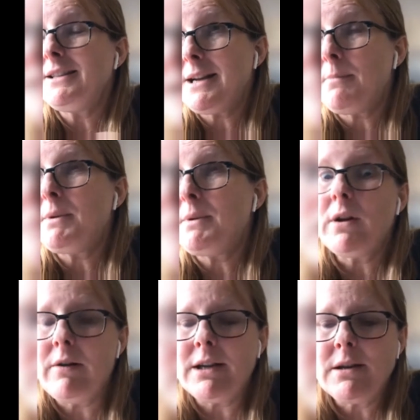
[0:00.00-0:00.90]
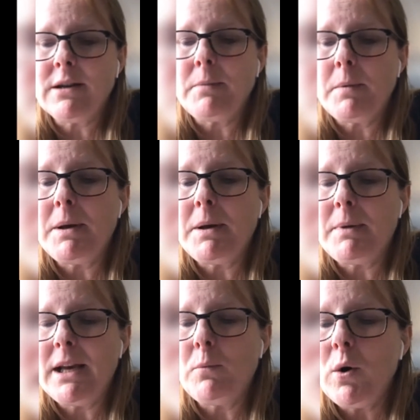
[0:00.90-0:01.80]
establishing what the correct type
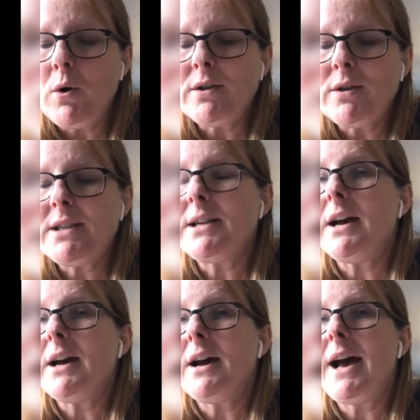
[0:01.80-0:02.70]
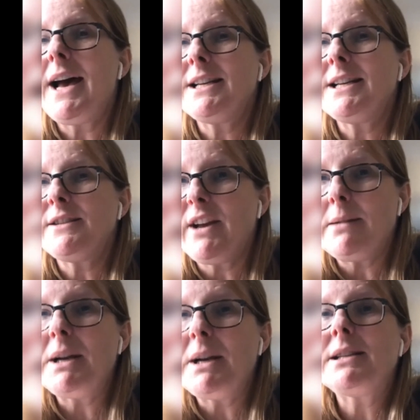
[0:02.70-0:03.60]
of PPE was, and
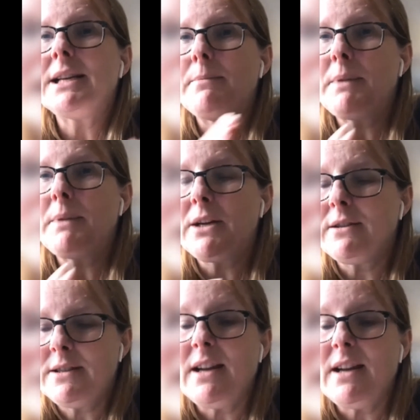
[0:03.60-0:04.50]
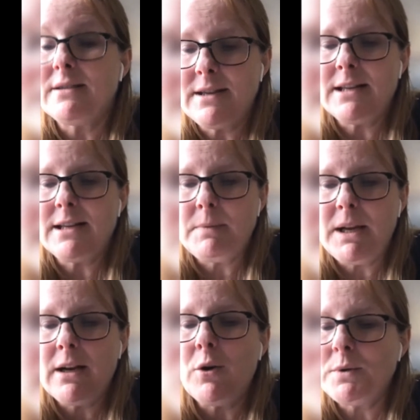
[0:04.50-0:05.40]
availability, because
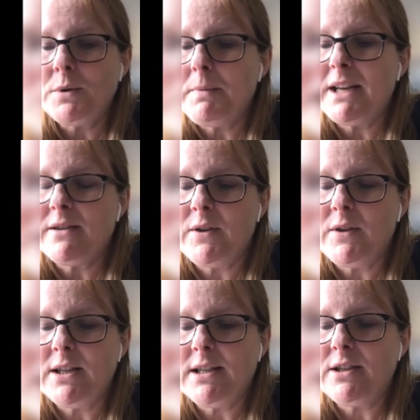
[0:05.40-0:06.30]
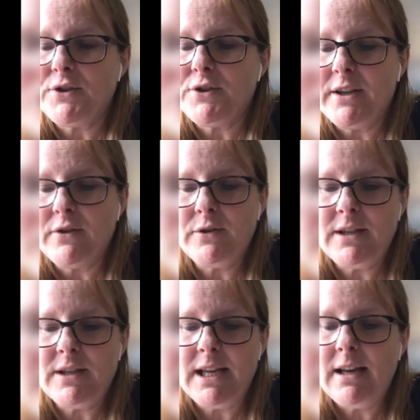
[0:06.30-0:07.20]
understandably a lot was being diverted straight through
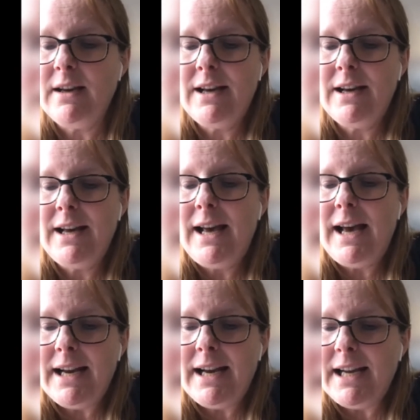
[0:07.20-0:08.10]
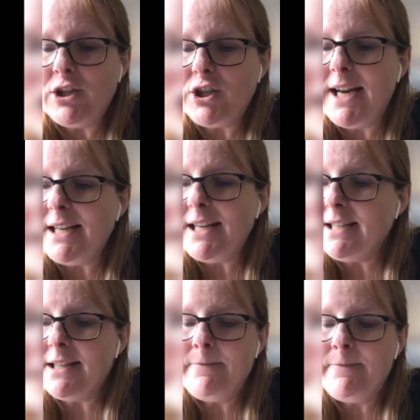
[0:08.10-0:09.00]
to the
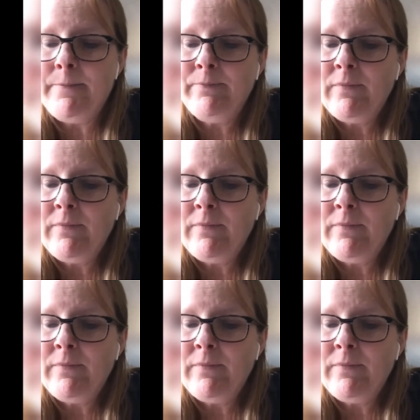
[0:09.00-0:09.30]
NHS.